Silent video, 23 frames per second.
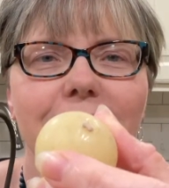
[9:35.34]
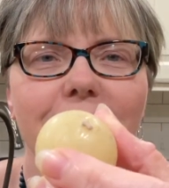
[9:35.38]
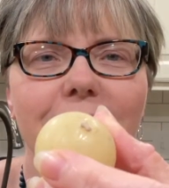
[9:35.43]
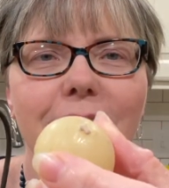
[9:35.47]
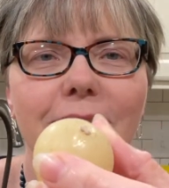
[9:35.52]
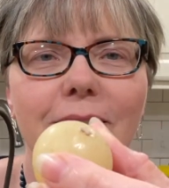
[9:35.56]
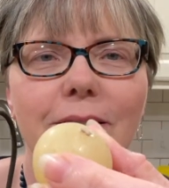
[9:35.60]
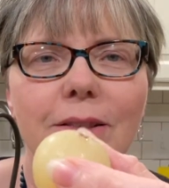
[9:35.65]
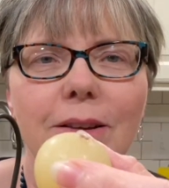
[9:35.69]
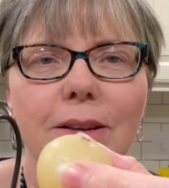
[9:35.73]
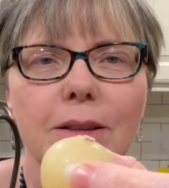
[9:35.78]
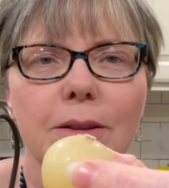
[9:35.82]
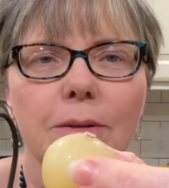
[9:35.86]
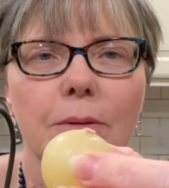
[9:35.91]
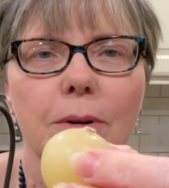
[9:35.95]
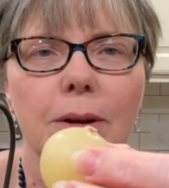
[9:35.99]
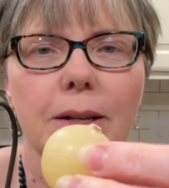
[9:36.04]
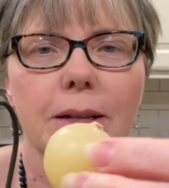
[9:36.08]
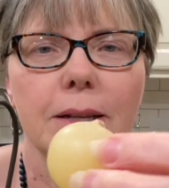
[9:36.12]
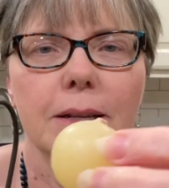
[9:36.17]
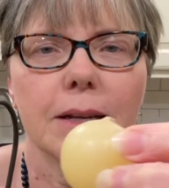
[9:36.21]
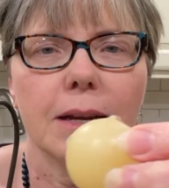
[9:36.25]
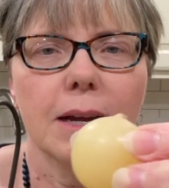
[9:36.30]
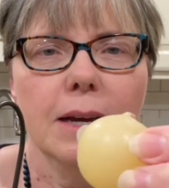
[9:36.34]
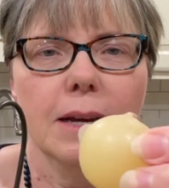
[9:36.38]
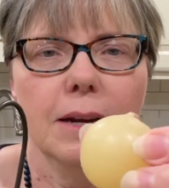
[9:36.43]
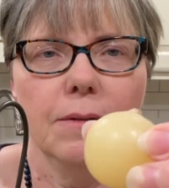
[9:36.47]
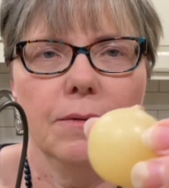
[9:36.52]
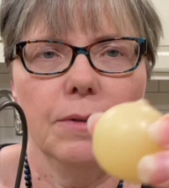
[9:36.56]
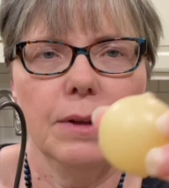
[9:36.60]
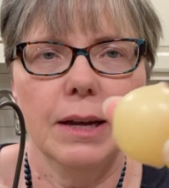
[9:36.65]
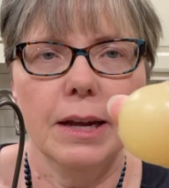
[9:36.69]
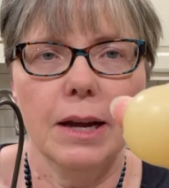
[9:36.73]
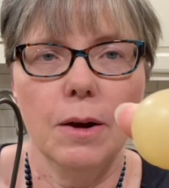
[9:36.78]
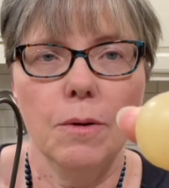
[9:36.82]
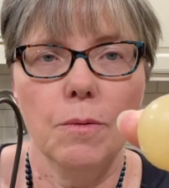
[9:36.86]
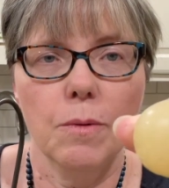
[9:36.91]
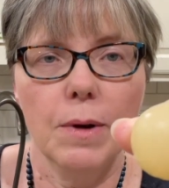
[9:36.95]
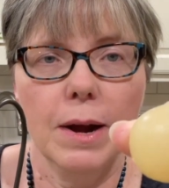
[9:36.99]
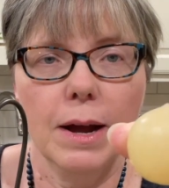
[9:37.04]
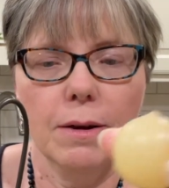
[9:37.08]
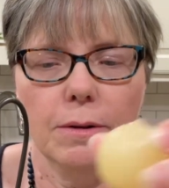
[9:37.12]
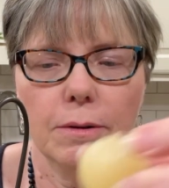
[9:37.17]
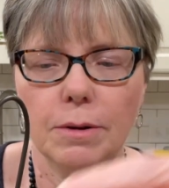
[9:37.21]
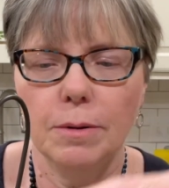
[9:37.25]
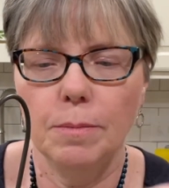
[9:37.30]
So this one's kind of like a
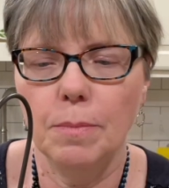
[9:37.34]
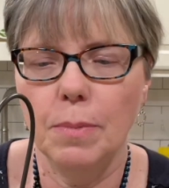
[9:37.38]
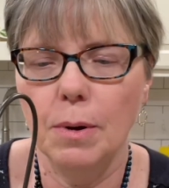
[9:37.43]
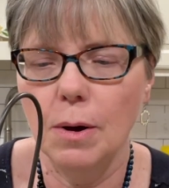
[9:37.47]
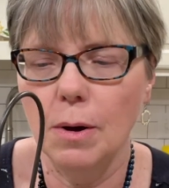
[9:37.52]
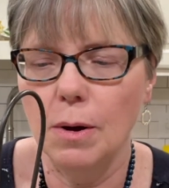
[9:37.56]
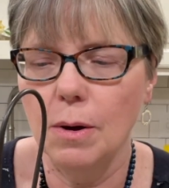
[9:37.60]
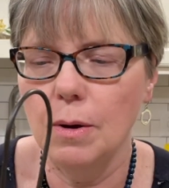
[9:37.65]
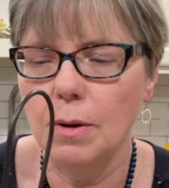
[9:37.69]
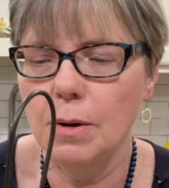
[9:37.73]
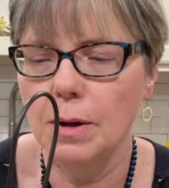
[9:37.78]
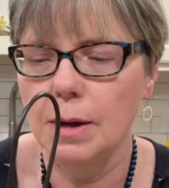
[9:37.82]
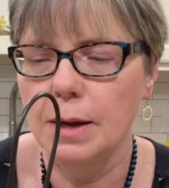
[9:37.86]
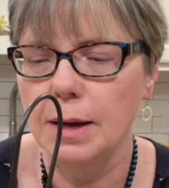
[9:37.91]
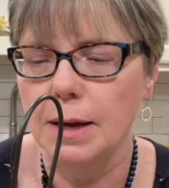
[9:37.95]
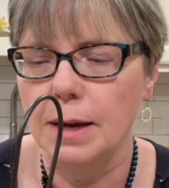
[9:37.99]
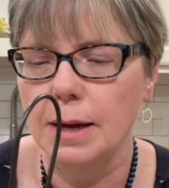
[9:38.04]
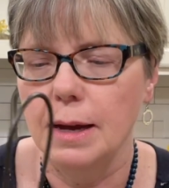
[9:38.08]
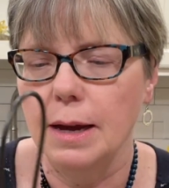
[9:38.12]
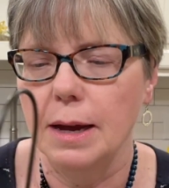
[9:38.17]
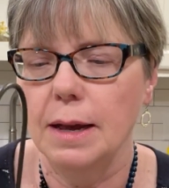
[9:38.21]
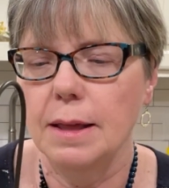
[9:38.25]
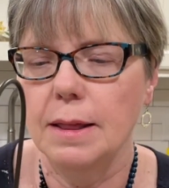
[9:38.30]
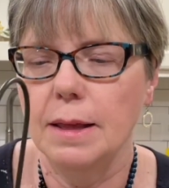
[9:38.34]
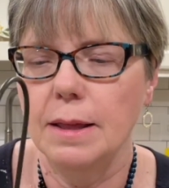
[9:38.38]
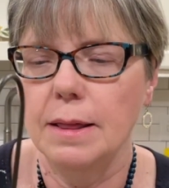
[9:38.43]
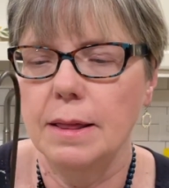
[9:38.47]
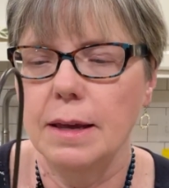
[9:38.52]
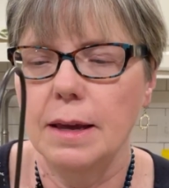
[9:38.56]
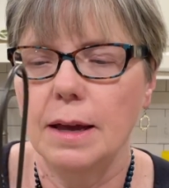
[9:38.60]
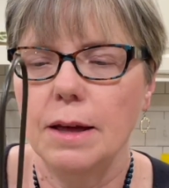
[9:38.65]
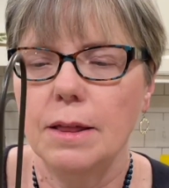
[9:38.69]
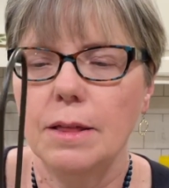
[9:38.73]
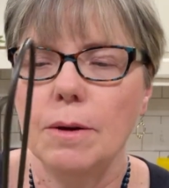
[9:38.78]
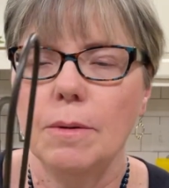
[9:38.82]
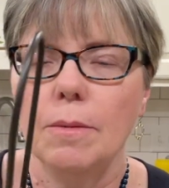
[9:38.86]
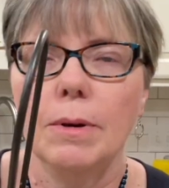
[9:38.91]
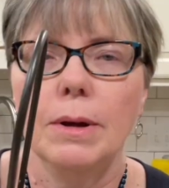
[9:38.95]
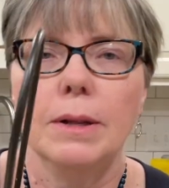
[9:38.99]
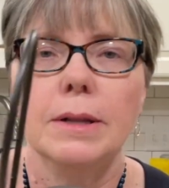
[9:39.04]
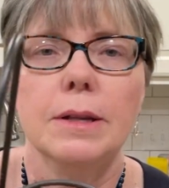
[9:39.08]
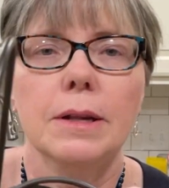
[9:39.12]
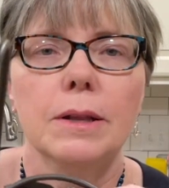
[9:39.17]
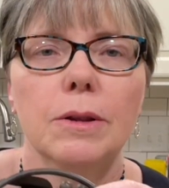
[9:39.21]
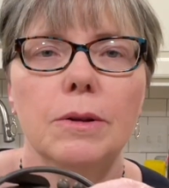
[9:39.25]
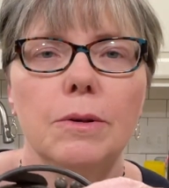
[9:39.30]
round ball, and then the other
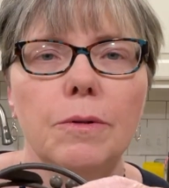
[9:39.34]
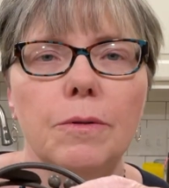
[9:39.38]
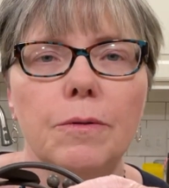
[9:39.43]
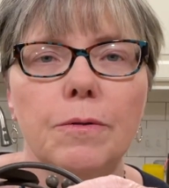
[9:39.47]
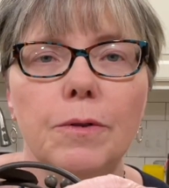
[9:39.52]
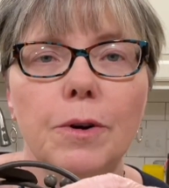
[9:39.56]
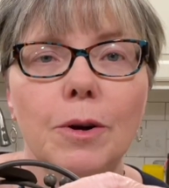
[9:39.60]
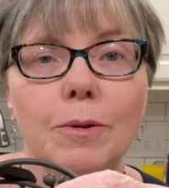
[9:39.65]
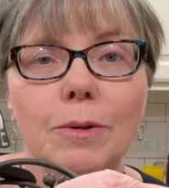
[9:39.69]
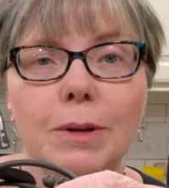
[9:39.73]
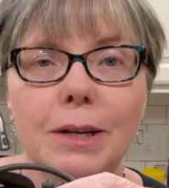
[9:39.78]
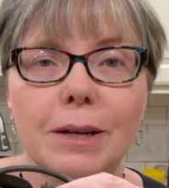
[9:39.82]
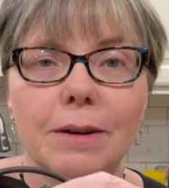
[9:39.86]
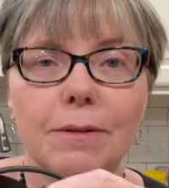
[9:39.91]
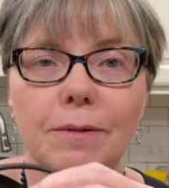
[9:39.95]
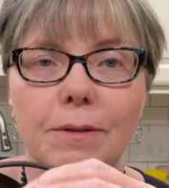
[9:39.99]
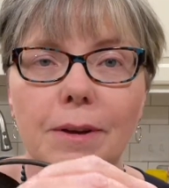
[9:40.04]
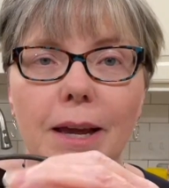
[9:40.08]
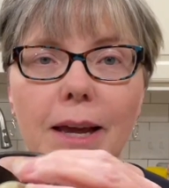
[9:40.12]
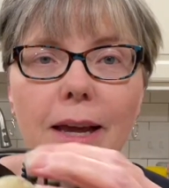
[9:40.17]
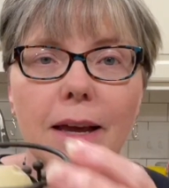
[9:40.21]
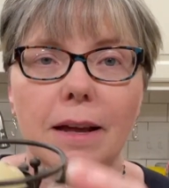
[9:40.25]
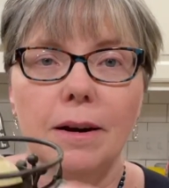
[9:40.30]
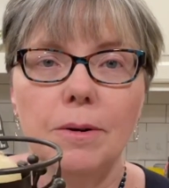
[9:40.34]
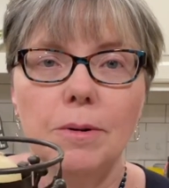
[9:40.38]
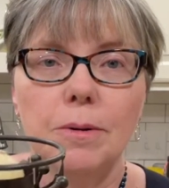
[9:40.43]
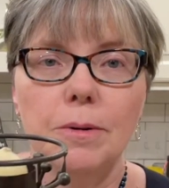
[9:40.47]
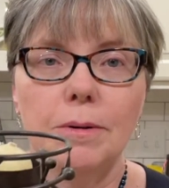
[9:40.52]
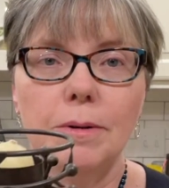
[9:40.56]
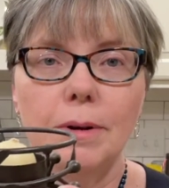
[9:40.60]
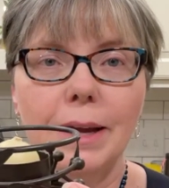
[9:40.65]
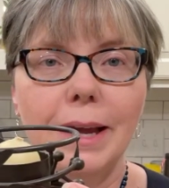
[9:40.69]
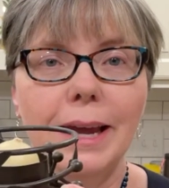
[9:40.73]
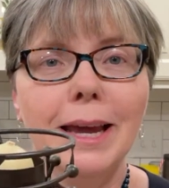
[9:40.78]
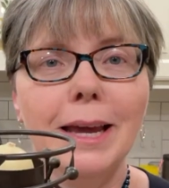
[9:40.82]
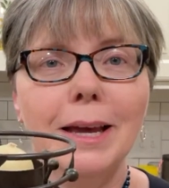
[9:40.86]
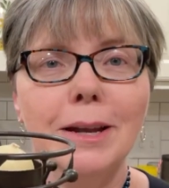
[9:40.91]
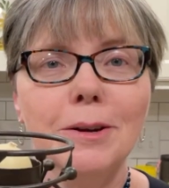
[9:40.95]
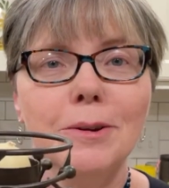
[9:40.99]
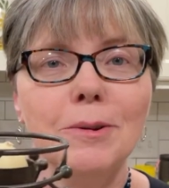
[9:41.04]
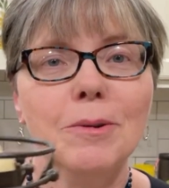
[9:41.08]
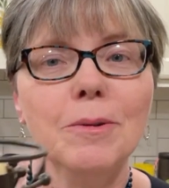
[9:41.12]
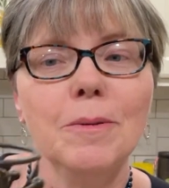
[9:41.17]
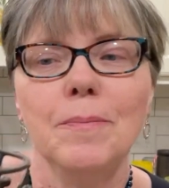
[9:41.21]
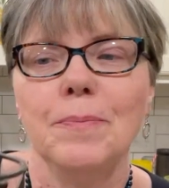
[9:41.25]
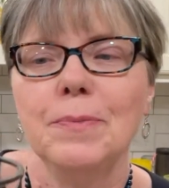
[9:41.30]
one's a little votive candle.
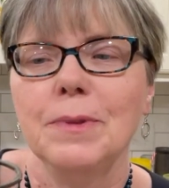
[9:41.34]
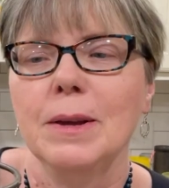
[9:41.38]
candle.